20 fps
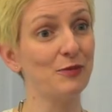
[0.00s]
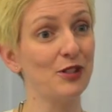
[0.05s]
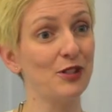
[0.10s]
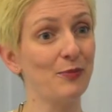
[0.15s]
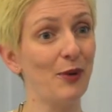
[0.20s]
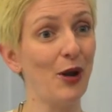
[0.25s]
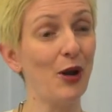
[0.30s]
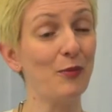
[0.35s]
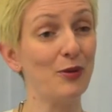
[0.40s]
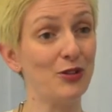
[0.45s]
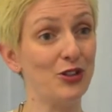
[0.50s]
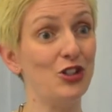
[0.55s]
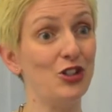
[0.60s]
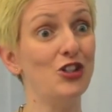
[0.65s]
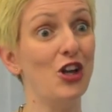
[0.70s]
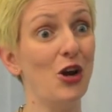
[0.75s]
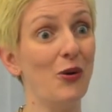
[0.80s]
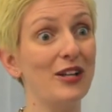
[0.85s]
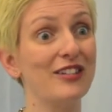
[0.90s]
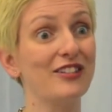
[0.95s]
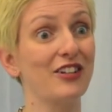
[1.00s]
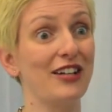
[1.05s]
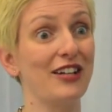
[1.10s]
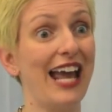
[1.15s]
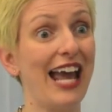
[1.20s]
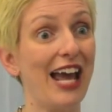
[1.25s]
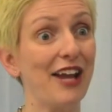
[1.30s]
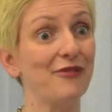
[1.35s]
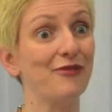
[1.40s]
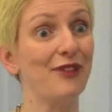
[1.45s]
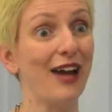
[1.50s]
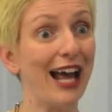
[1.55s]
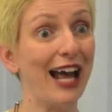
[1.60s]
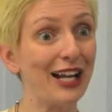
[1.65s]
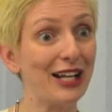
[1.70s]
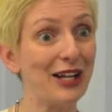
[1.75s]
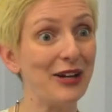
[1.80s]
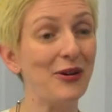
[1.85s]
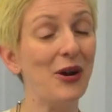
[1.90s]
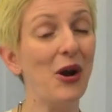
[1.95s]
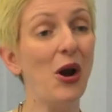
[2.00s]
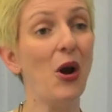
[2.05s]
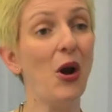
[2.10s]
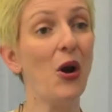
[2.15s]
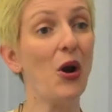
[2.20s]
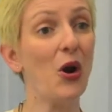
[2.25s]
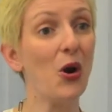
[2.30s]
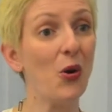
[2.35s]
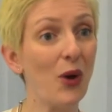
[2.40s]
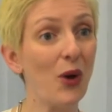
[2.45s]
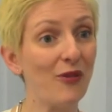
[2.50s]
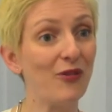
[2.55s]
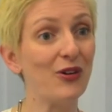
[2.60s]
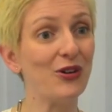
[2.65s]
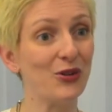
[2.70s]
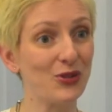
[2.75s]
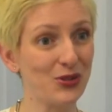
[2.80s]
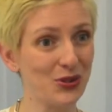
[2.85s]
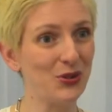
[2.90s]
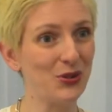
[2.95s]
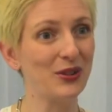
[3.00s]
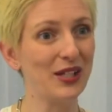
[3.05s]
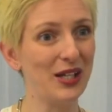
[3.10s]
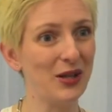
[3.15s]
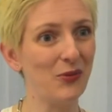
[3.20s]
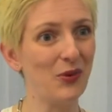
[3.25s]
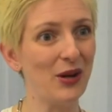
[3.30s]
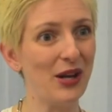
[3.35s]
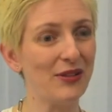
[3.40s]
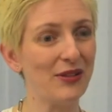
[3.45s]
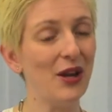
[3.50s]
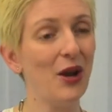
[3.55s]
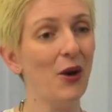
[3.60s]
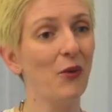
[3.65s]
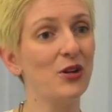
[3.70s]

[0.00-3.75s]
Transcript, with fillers: bespoke but you know it's going to add value whoever you're talking with,